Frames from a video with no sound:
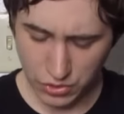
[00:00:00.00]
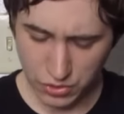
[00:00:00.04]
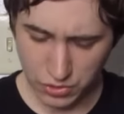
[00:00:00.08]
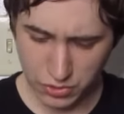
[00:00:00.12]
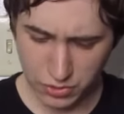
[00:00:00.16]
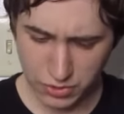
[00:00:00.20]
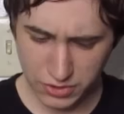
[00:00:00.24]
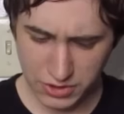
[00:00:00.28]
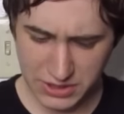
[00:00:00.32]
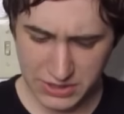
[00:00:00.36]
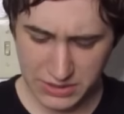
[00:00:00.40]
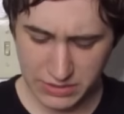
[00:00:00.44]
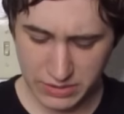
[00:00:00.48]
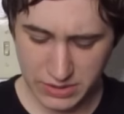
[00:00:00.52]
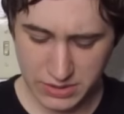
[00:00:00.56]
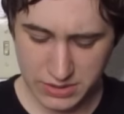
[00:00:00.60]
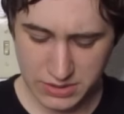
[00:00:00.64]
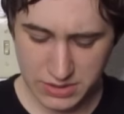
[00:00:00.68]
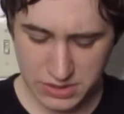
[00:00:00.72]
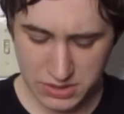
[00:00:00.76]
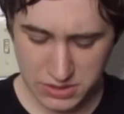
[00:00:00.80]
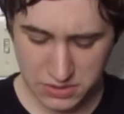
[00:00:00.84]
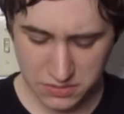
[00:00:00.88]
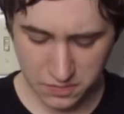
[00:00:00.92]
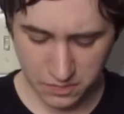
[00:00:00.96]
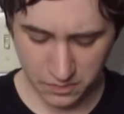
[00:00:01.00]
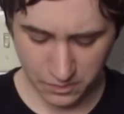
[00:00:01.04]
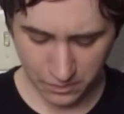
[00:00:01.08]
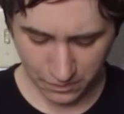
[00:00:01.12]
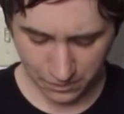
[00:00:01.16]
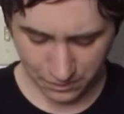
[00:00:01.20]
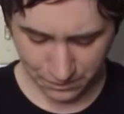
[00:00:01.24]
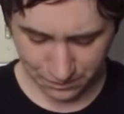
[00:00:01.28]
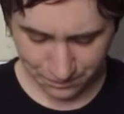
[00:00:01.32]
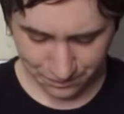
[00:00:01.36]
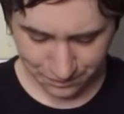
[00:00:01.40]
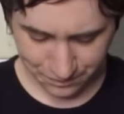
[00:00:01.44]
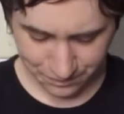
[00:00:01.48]
Cookies.
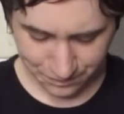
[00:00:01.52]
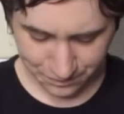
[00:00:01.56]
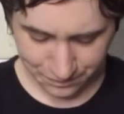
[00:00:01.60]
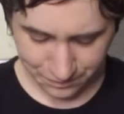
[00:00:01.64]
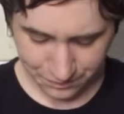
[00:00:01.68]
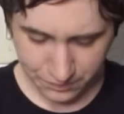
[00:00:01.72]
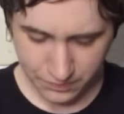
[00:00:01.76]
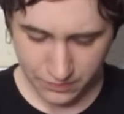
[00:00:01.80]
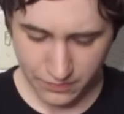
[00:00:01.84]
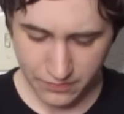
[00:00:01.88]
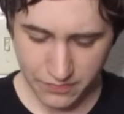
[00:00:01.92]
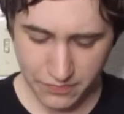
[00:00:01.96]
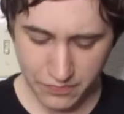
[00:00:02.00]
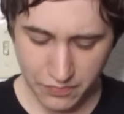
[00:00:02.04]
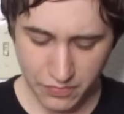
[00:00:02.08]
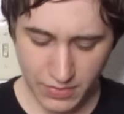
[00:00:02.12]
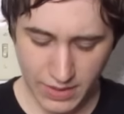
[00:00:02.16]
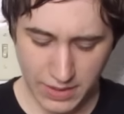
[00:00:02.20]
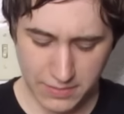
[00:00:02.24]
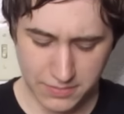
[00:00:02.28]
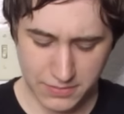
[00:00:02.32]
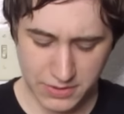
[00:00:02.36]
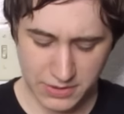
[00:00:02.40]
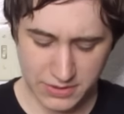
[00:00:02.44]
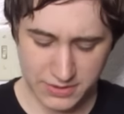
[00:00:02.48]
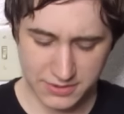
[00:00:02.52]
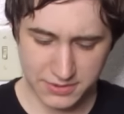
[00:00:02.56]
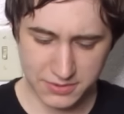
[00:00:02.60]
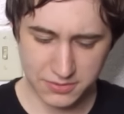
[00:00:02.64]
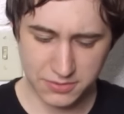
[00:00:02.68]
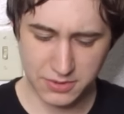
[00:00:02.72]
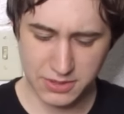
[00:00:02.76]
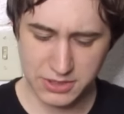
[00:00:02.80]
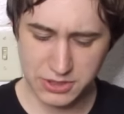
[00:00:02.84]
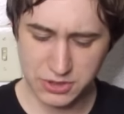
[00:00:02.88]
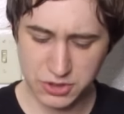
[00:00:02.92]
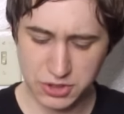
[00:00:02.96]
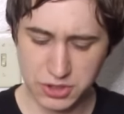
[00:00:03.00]
I'm not
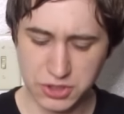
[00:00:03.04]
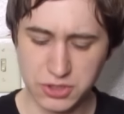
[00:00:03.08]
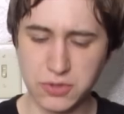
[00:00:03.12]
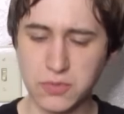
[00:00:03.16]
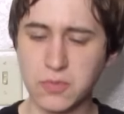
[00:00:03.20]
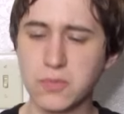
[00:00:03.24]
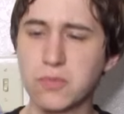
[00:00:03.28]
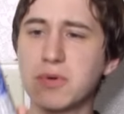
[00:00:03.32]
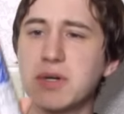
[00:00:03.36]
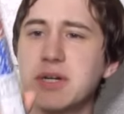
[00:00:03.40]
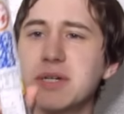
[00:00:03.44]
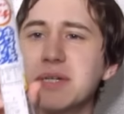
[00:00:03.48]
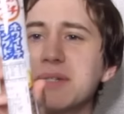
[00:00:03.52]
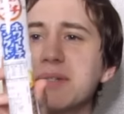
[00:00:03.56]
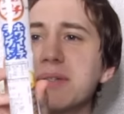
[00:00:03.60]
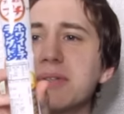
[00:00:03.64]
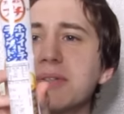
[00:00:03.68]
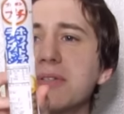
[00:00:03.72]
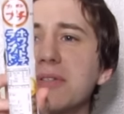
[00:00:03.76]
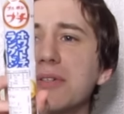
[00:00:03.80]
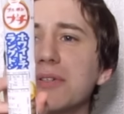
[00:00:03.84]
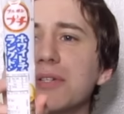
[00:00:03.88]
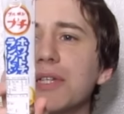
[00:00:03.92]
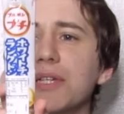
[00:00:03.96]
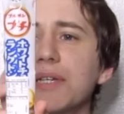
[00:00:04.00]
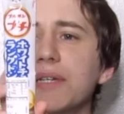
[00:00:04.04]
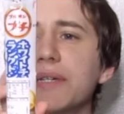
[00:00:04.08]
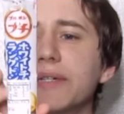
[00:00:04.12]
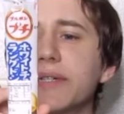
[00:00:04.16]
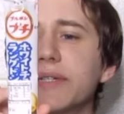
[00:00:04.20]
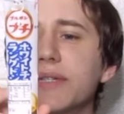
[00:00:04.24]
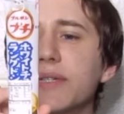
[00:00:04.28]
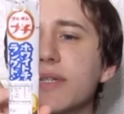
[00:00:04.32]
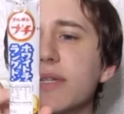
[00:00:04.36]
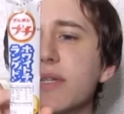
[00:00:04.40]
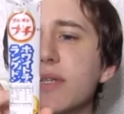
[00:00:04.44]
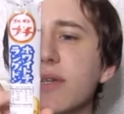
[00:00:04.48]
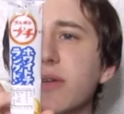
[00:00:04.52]
quite sure what
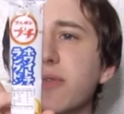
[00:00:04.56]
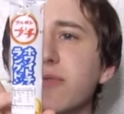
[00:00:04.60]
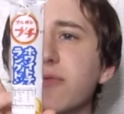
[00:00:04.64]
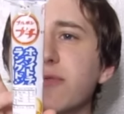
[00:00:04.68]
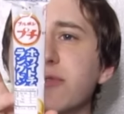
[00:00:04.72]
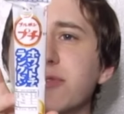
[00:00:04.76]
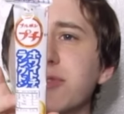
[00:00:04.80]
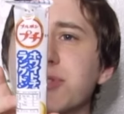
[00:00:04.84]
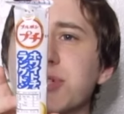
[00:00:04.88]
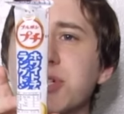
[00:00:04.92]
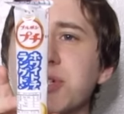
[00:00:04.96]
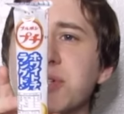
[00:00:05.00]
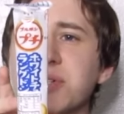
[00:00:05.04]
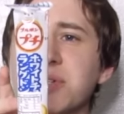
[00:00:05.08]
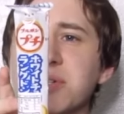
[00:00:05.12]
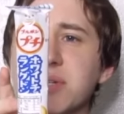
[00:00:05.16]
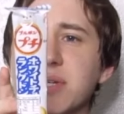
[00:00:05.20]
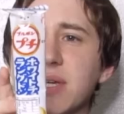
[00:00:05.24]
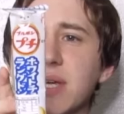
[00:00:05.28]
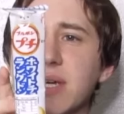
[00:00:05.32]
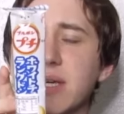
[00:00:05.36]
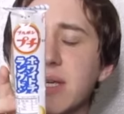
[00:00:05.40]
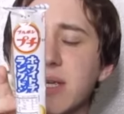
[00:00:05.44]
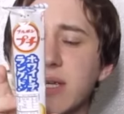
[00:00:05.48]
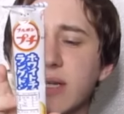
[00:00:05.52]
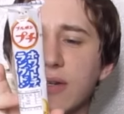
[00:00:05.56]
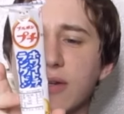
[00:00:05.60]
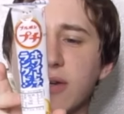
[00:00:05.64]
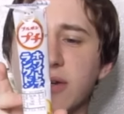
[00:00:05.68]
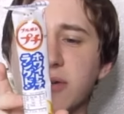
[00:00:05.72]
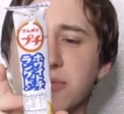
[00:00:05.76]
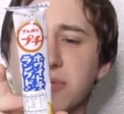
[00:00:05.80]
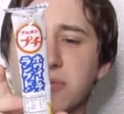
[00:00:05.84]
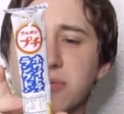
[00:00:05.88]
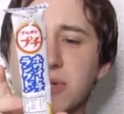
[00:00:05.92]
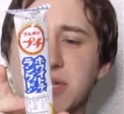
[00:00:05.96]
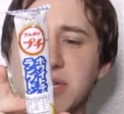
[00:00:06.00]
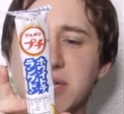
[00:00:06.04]
cookies. Unfortunately, I
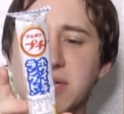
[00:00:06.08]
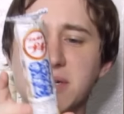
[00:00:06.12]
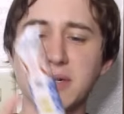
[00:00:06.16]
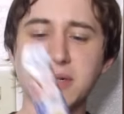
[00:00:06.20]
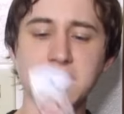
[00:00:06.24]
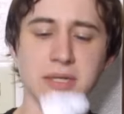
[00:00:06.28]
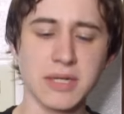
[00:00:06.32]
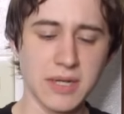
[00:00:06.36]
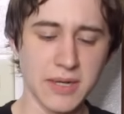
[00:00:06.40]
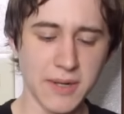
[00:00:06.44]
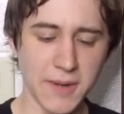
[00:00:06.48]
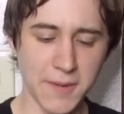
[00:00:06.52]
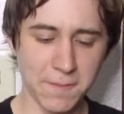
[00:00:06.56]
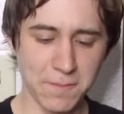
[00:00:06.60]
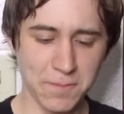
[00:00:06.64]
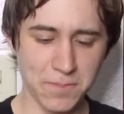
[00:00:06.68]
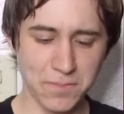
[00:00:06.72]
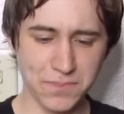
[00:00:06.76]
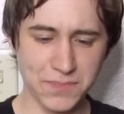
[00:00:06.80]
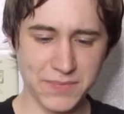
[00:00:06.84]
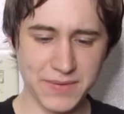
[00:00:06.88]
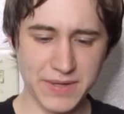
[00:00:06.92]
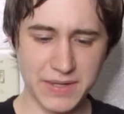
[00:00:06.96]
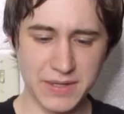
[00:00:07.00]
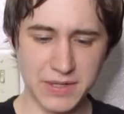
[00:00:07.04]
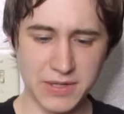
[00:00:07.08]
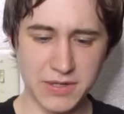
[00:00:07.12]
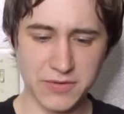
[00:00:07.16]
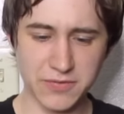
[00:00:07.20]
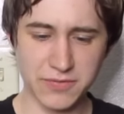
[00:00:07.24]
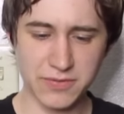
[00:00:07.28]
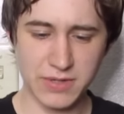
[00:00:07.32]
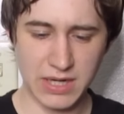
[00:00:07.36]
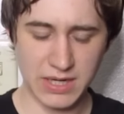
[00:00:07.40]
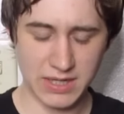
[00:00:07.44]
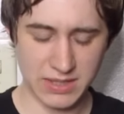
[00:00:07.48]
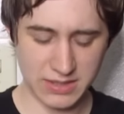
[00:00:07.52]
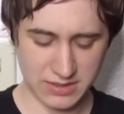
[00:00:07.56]
cannot read any
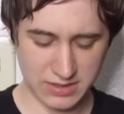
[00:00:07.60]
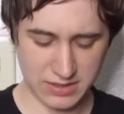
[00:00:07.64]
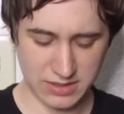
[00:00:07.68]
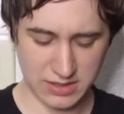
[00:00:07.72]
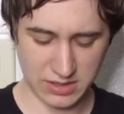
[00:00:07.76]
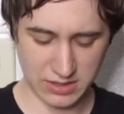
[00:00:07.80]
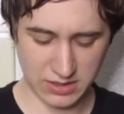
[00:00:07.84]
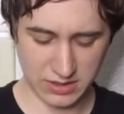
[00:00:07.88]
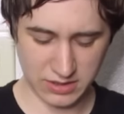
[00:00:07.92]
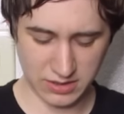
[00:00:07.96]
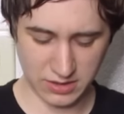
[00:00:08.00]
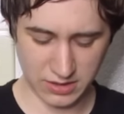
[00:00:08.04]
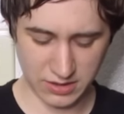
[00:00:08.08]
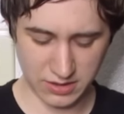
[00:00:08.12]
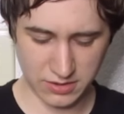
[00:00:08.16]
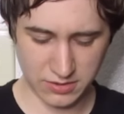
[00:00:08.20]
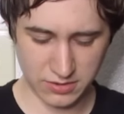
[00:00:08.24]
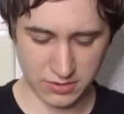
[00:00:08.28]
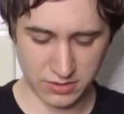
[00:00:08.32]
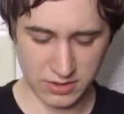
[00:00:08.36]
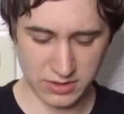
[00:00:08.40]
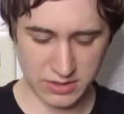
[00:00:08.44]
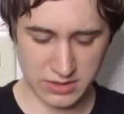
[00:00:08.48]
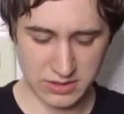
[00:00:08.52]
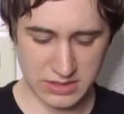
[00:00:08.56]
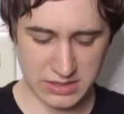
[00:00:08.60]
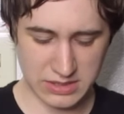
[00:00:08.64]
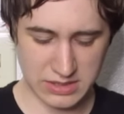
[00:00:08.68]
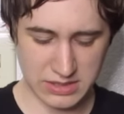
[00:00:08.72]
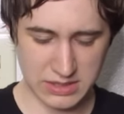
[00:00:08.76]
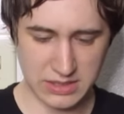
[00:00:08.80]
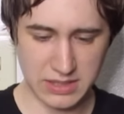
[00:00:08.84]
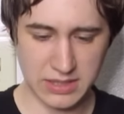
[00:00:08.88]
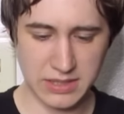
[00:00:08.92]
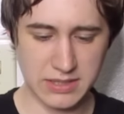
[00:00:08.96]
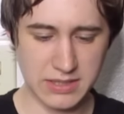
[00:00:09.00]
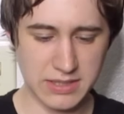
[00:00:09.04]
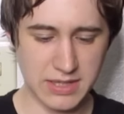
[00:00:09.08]
of that.
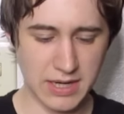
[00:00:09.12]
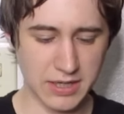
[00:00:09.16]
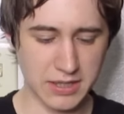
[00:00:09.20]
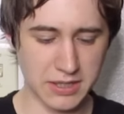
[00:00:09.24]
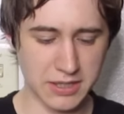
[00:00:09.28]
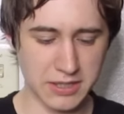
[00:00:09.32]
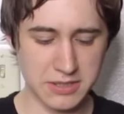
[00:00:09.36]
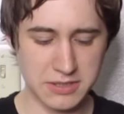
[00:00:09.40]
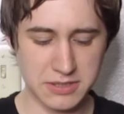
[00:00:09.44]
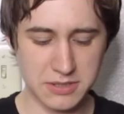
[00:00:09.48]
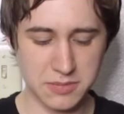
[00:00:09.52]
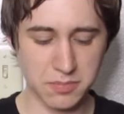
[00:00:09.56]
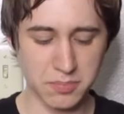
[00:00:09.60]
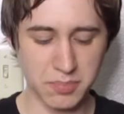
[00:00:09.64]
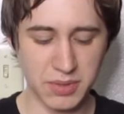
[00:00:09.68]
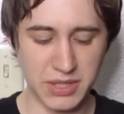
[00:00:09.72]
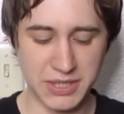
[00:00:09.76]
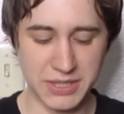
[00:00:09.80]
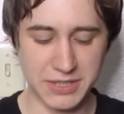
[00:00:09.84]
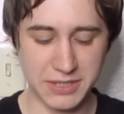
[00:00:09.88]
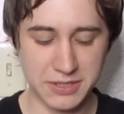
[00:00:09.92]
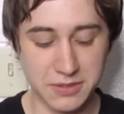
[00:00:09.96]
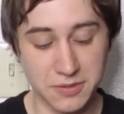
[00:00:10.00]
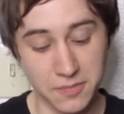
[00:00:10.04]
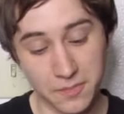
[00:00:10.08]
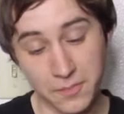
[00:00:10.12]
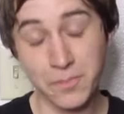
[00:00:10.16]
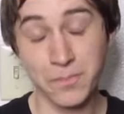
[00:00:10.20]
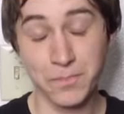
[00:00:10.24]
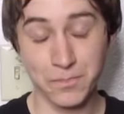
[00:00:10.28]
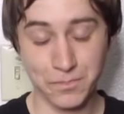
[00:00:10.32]
Ignorance. Dang it. But,